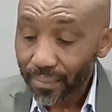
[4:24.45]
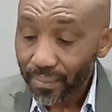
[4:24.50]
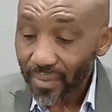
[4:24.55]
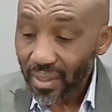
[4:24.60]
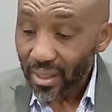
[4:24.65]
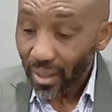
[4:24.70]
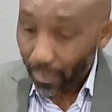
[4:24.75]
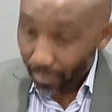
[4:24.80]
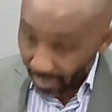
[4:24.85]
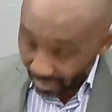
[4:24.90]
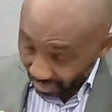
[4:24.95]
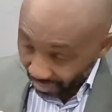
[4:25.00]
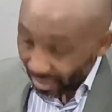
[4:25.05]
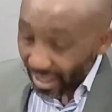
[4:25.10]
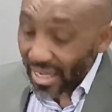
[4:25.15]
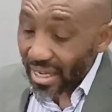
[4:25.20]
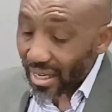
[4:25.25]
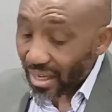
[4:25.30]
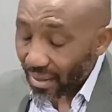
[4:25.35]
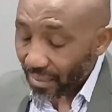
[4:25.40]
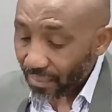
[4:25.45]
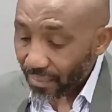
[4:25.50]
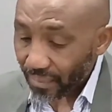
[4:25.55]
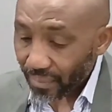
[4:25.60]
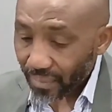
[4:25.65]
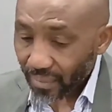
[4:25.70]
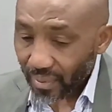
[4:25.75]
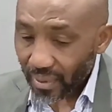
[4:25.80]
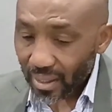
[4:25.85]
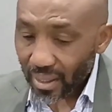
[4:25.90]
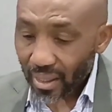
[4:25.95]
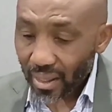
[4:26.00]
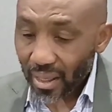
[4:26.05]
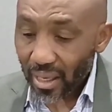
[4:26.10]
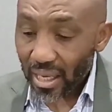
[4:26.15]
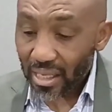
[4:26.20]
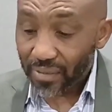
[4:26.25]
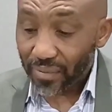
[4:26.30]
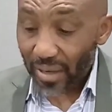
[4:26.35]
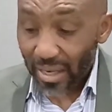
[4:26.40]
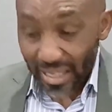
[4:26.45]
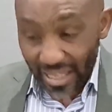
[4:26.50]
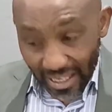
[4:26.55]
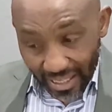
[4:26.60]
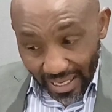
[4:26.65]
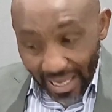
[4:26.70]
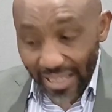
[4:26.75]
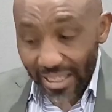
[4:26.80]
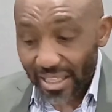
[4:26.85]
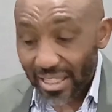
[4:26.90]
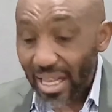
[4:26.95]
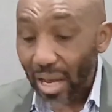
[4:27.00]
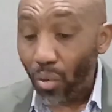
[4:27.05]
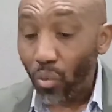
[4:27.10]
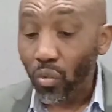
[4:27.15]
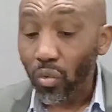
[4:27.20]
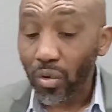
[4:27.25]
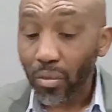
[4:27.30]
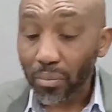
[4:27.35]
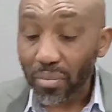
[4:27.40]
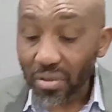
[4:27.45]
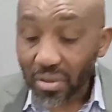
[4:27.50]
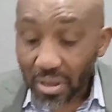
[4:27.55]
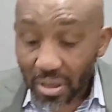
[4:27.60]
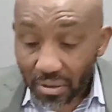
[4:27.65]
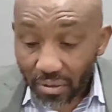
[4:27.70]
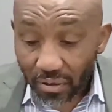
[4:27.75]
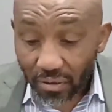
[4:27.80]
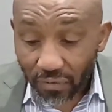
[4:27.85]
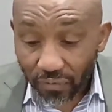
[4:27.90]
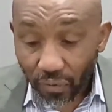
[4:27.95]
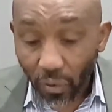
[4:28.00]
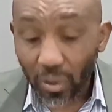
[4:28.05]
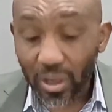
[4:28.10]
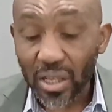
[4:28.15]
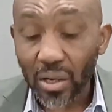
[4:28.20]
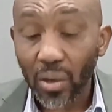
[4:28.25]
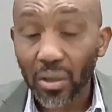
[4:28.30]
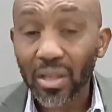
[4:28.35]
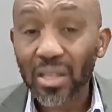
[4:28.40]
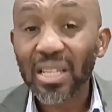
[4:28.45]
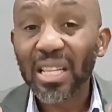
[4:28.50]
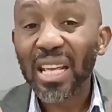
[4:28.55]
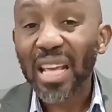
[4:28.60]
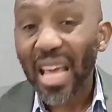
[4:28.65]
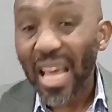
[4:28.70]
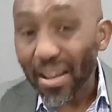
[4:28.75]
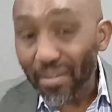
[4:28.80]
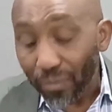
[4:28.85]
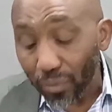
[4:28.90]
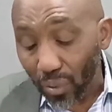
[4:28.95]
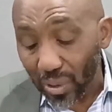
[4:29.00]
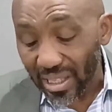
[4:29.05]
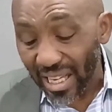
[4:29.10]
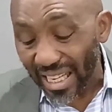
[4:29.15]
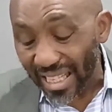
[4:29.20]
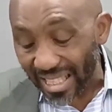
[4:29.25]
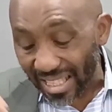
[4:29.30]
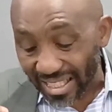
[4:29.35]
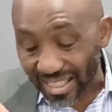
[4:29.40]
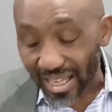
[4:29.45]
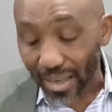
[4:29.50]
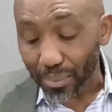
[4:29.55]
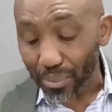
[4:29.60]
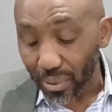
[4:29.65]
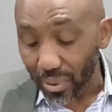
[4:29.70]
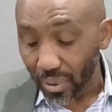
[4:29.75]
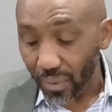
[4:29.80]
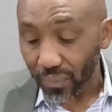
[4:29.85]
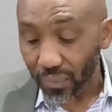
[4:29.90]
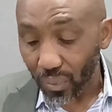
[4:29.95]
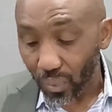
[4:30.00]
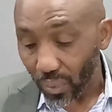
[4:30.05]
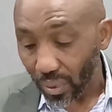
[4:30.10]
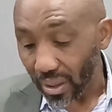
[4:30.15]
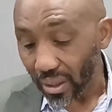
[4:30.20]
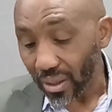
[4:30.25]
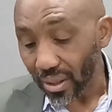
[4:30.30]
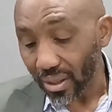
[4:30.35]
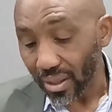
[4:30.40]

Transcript: Number three, it's very likely that we will be falling under the influence and deception of the world.